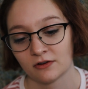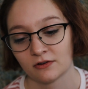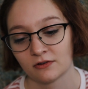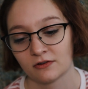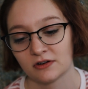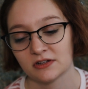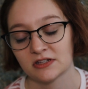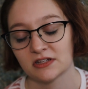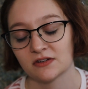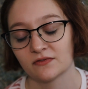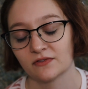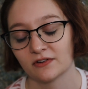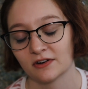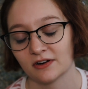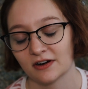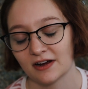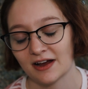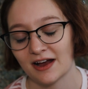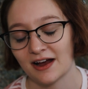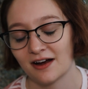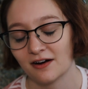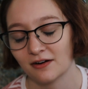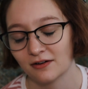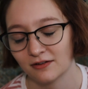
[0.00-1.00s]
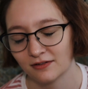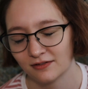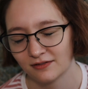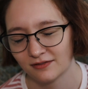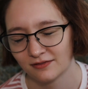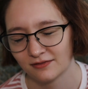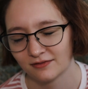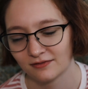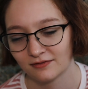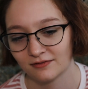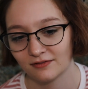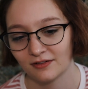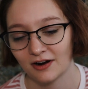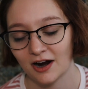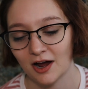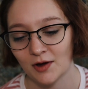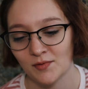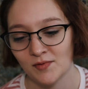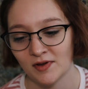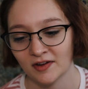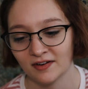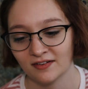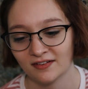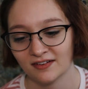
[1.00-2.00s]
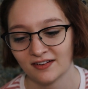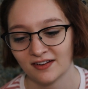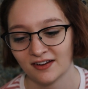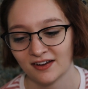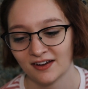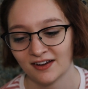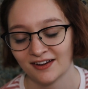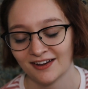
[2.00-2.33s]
"Christopher, out! Robin!"